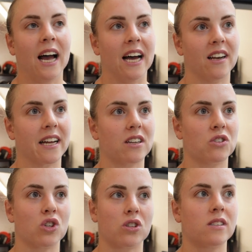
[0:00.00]
and like
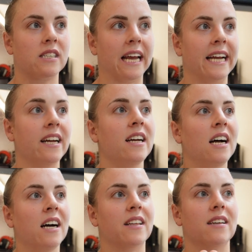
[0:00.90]
just say
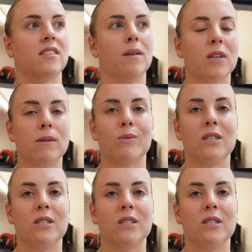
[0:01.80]
that sometimes